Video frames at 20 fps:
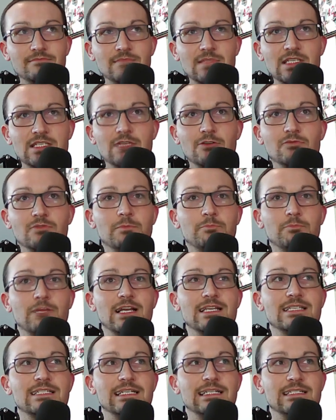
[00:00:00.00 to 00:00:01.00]
So the
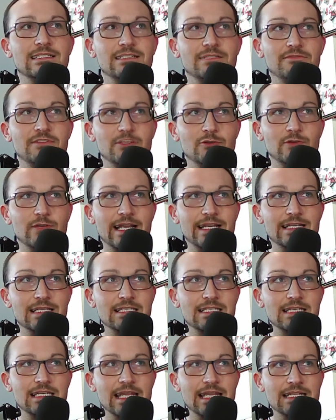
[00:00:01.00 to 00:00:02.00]
President of the United
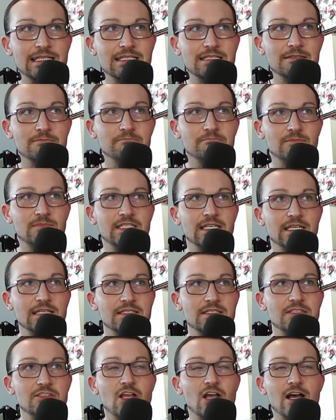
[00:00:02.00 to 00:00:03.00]
States
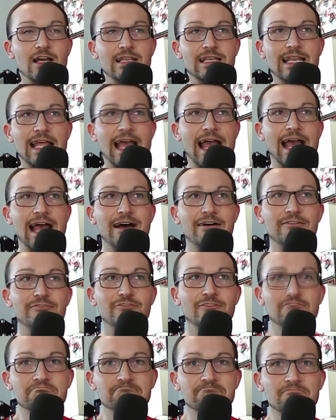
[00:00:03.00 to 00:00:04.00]
does not
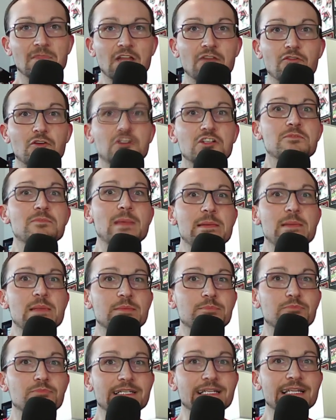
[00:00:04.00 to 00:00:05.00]
have First
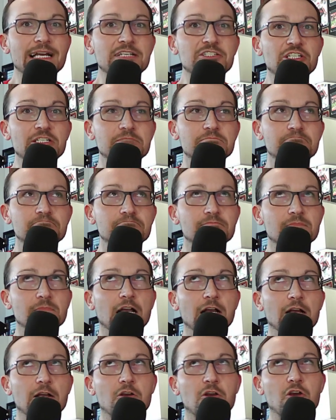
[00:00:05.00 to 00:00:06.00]
Amendment protection,
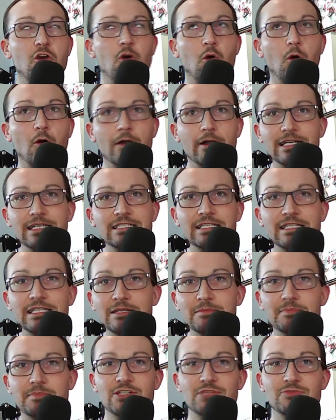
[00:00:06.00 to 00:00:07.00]
according to the
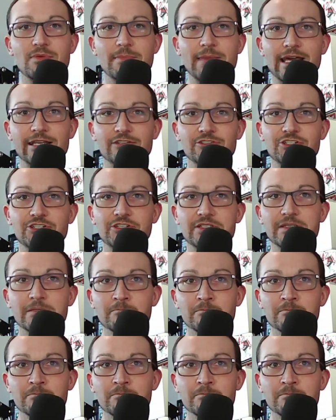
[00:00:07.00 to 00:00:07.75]
impeachment managers.